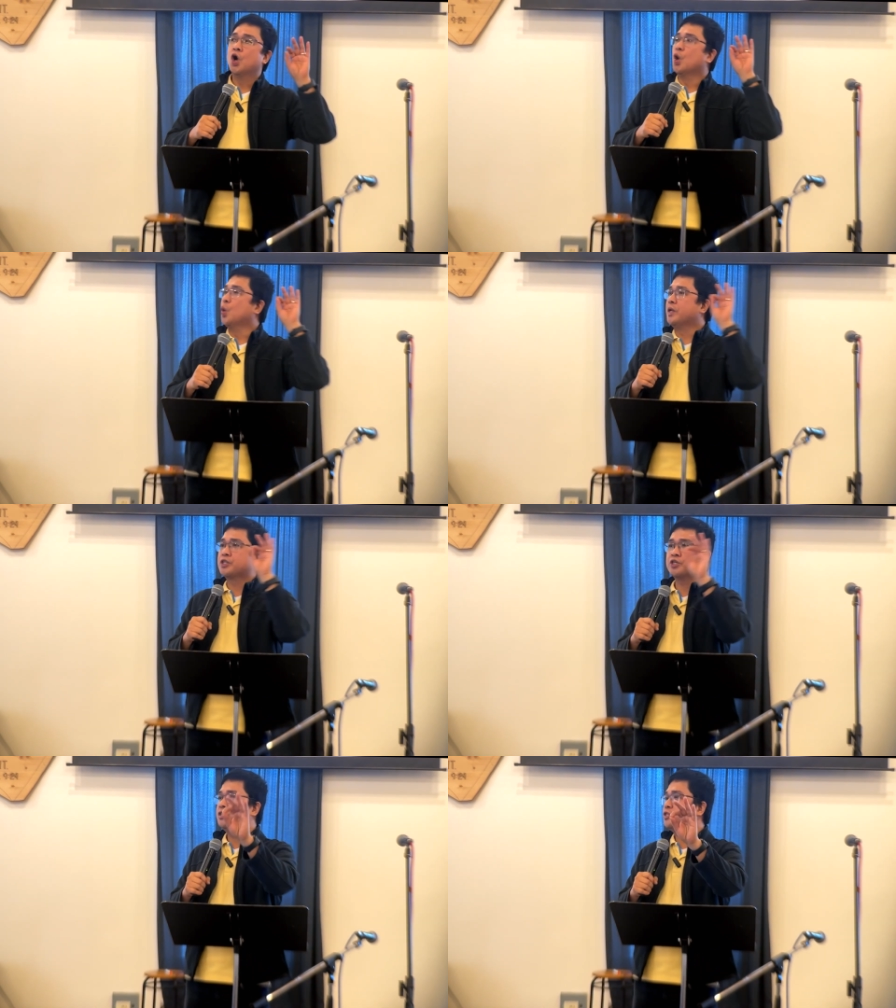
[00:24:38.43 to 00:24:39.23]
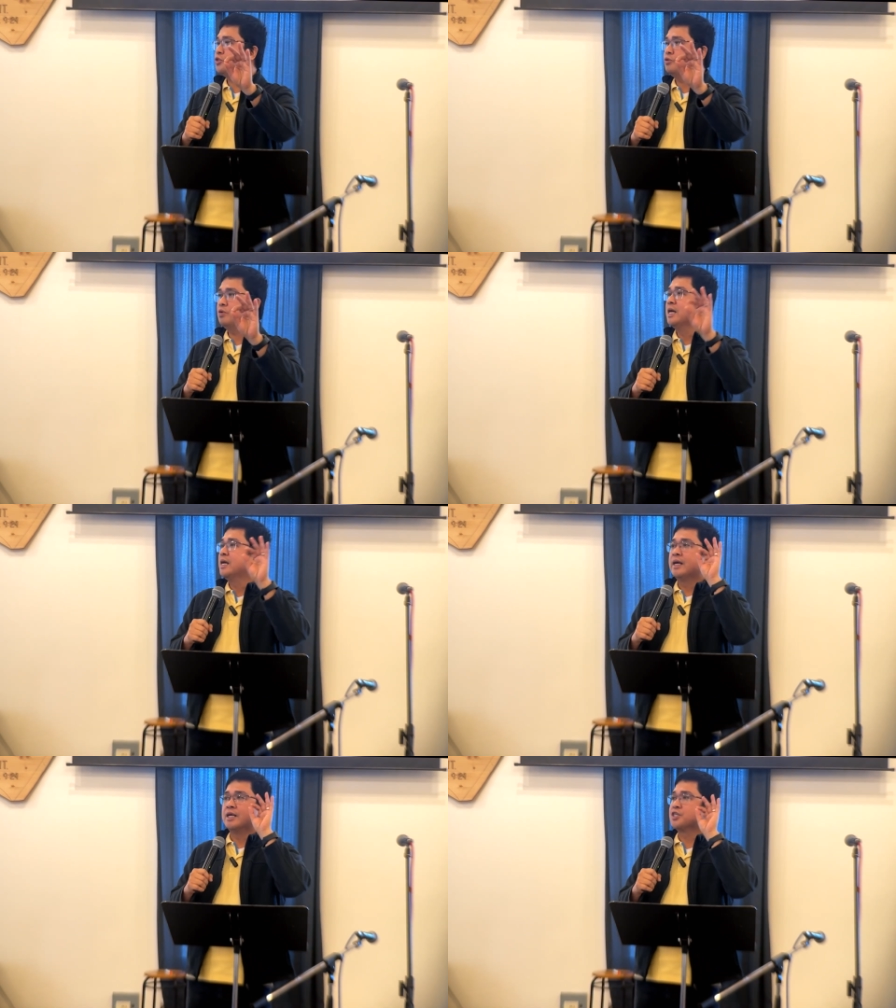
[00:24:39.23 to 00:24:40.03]
who we turn to,
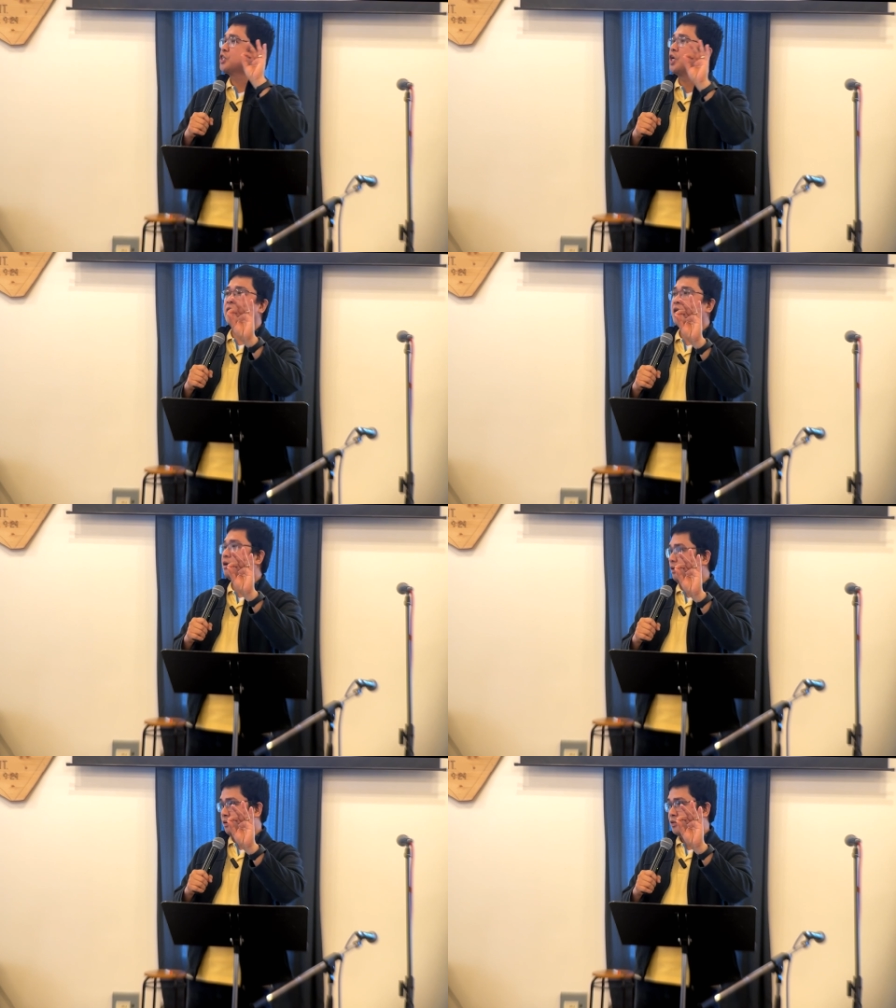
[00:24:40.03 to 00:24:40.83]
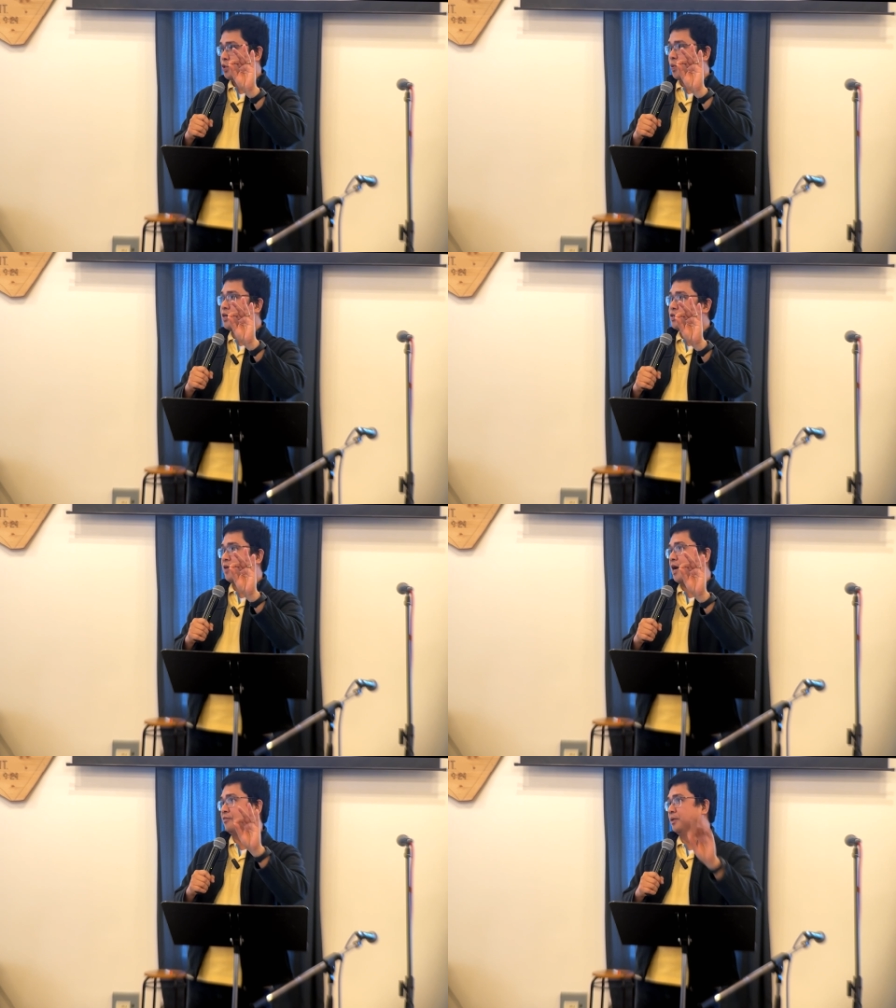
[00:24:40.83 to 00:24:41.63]
is critical to our
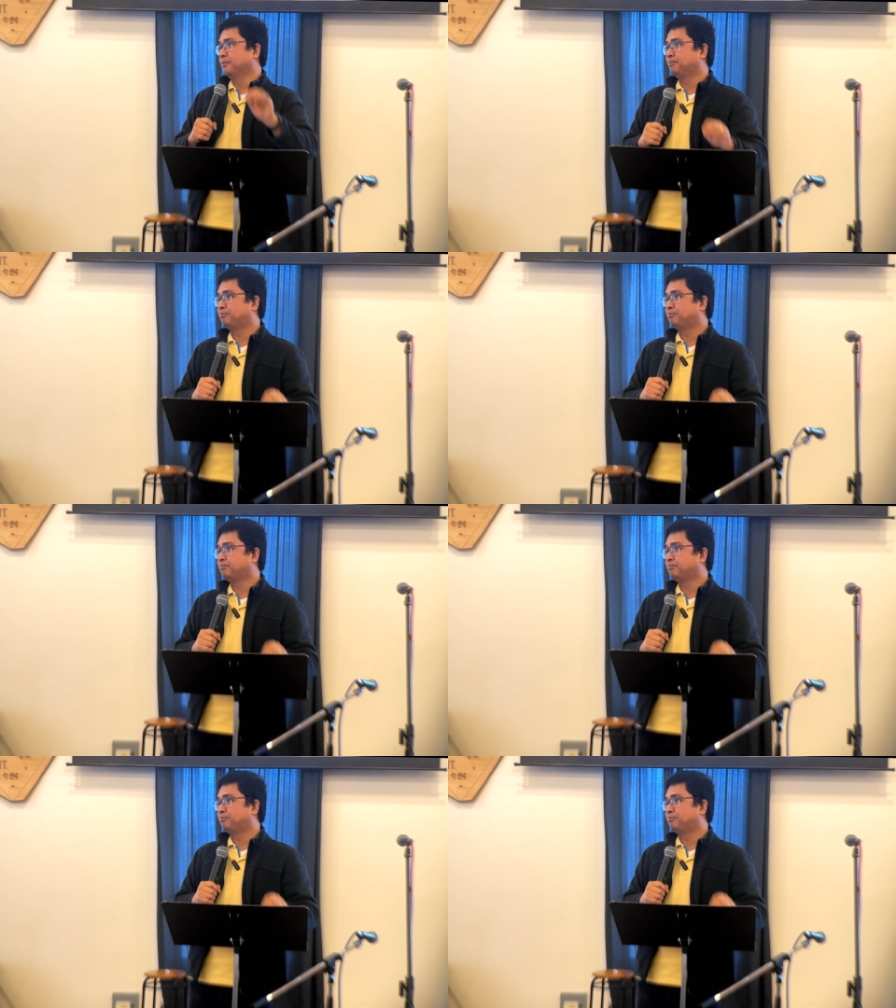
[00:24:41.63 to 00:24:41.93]
survival.